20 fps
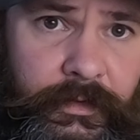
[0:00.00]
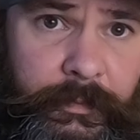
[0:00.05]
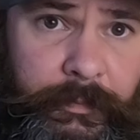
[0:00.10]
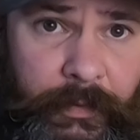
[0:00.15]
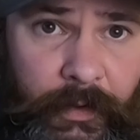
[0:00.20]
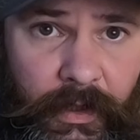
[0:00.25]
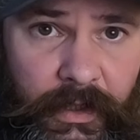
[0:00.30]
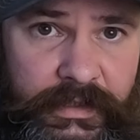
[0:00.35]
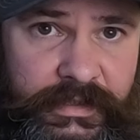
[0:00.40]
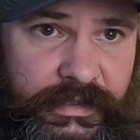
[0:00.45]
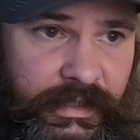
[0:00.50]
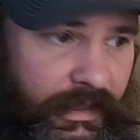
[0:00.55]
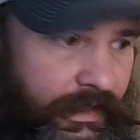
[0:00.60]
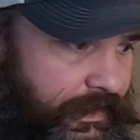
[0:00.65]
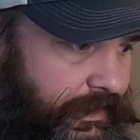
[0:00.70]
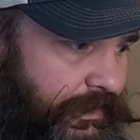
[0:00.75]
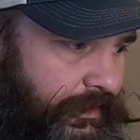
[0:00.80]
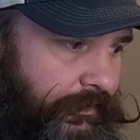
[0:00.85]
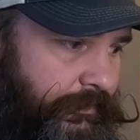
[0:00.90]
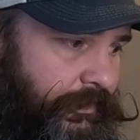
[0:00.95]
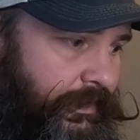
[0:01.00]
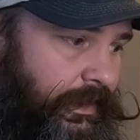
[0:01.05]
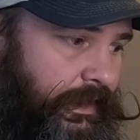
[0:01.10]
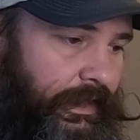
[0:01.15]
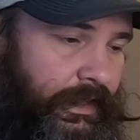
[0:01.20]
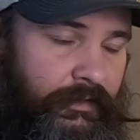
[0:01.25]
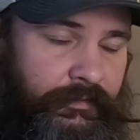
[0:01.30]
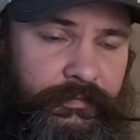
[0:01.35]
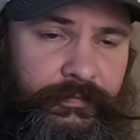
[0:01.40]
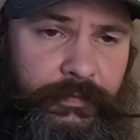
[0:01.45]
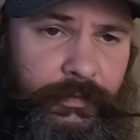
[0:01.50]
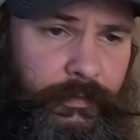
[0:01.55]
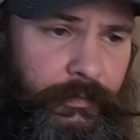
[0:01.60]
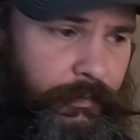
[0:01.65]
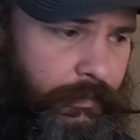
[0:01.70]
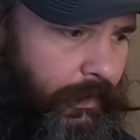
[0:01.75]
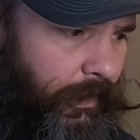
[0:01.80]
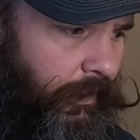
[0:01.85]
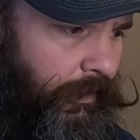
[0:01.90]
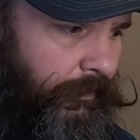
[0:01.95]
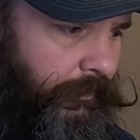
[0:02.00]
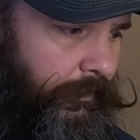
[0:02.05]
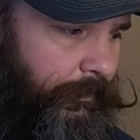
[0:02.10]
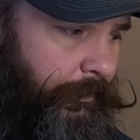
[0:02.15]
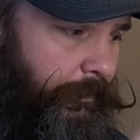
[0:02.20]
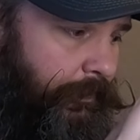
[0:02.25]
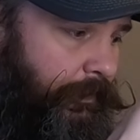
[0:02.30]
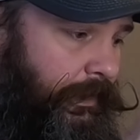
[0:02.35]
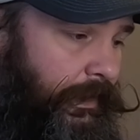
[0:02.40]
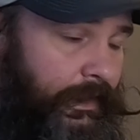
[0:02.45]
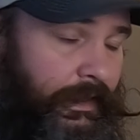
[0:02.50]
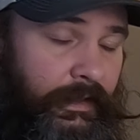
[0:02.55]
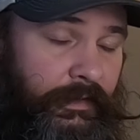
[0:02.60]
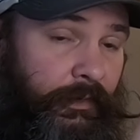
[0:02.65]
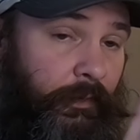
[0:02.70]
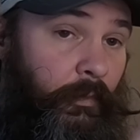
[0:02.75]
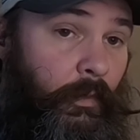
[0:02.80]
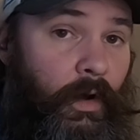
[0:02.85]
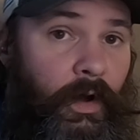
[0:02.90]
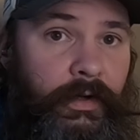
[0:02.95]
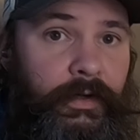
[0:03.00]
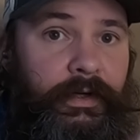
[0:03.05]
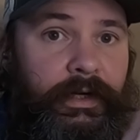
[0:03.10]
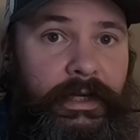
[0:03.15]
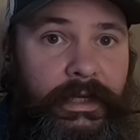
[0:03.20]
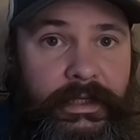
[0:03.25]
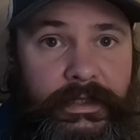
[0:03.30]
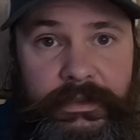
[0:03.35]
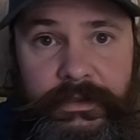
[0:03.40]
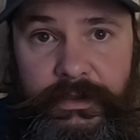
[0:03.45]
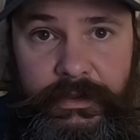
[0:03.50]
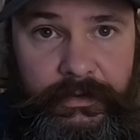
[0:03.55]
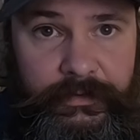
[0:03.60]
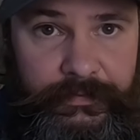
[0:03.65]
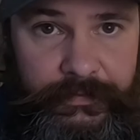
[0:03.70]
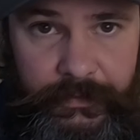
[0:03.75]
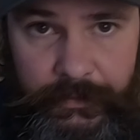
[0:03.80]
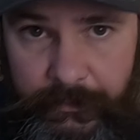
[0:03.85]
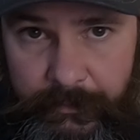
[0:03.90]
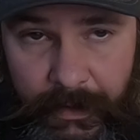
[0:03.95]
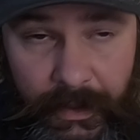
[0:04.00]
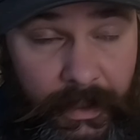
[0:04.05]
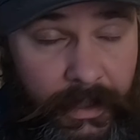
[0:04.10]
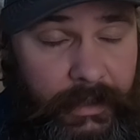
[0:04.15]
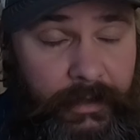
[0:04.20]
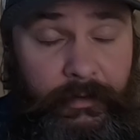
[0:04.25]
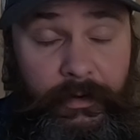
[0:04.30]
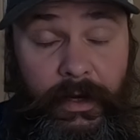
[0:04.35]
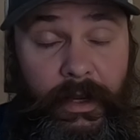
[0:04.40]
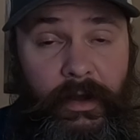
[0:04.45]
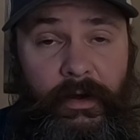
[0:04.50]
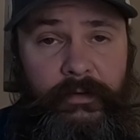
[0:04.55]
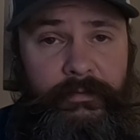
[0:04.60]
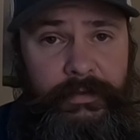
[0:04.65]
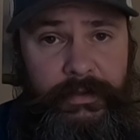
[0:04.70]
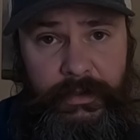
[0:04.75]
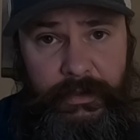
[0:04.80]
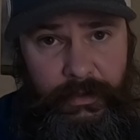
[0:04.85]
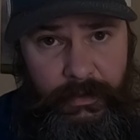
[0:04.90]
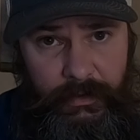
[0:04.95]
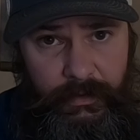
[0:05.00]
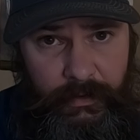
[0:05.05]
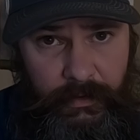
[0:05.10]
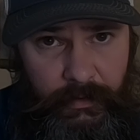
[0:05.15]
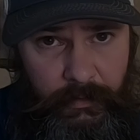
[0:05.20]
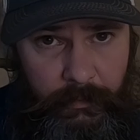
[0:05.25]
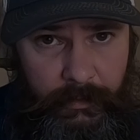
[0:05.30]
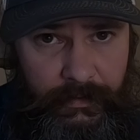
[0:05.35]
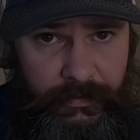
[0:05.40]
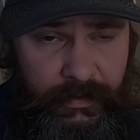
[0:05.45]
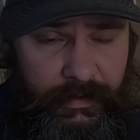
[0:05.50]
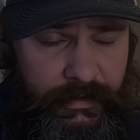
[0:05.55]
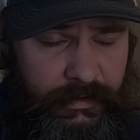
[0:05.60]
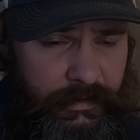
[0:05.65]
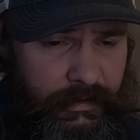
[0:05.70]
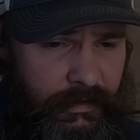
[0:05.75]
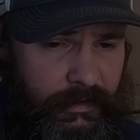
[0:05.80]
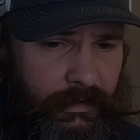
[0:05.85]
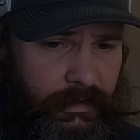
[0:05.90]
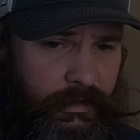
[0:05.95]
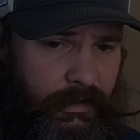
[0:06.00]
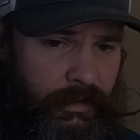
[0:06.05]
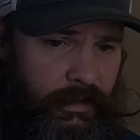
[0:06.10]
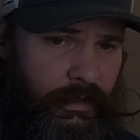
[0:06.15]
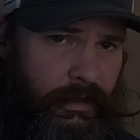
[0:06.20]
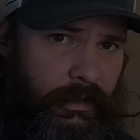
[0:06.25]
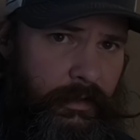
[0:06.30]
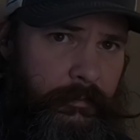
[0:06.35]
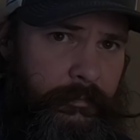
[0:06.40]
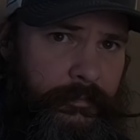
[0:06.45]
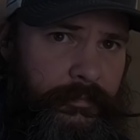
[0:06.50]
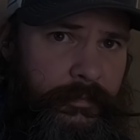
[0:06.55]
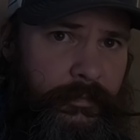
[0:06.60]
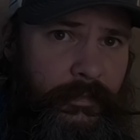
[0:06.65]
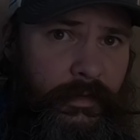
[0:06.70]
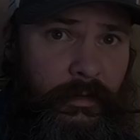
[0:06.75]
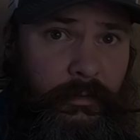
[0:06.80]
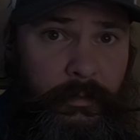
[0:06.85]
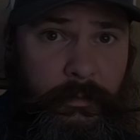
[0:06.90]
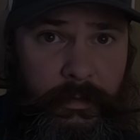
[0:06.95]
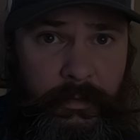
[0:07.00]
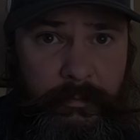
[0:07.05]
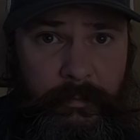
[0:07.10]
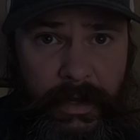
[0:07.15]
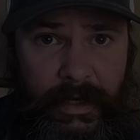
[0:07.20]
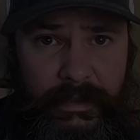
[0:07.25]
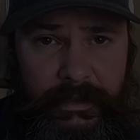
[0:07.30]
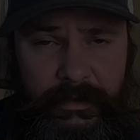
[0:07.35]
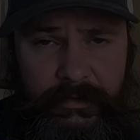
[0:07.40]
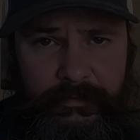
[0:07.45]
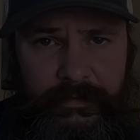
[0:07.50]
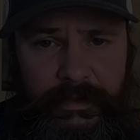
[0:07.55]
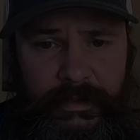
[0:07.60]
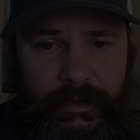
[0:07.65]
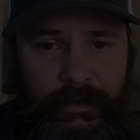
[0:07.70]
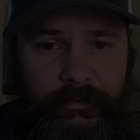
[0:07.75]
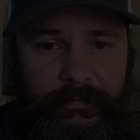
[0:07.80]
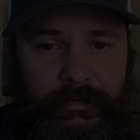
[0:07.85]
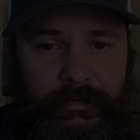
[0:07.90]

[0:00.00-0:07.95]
process of getting getting the water into your food bag, or however you're going to cook with it. We'll move back to the video.